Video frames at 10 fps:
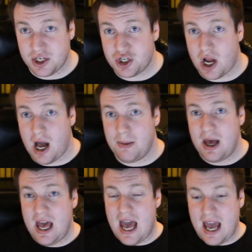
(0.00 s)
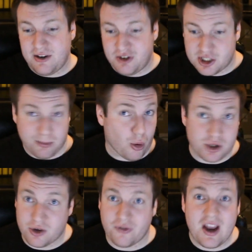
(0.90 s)
a job and support
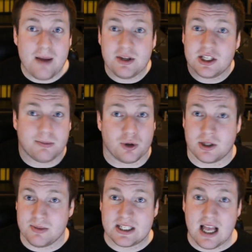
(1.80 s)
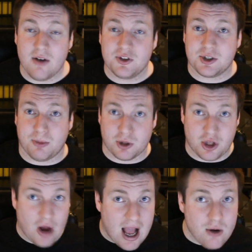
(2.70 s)
their family, support themselves, support
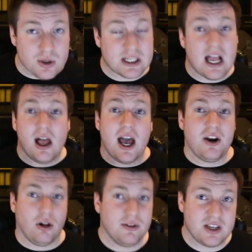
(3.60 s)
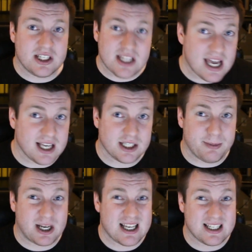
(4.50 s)
their house, and all of these things
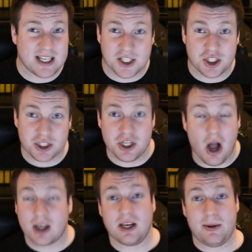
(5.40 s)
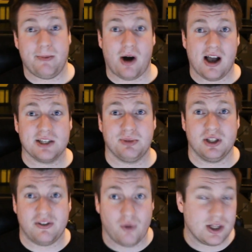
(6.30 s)
because it's just not going to be possible
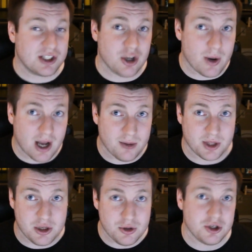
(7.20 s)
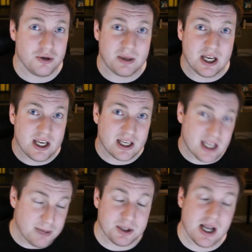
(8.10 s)
if what's going on with YouTube
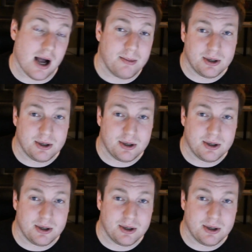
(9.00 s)
keeps up.